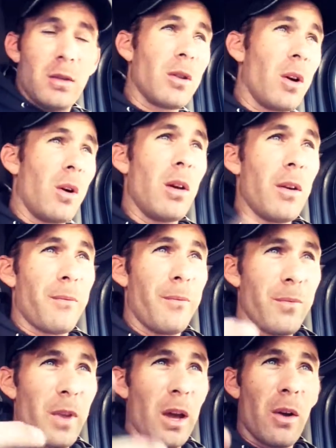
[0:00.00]
So if
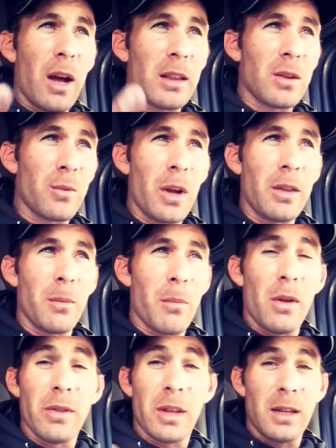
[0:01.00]
I don't have to run
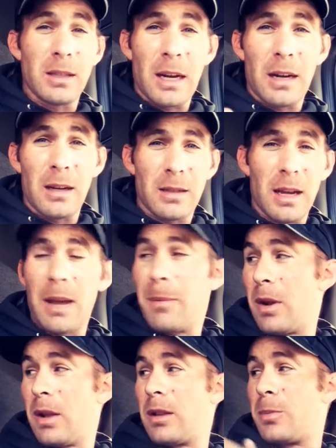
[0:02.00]
them the entire
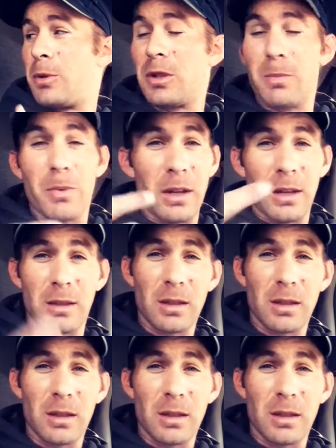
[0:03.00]
time, I don't have to push the button,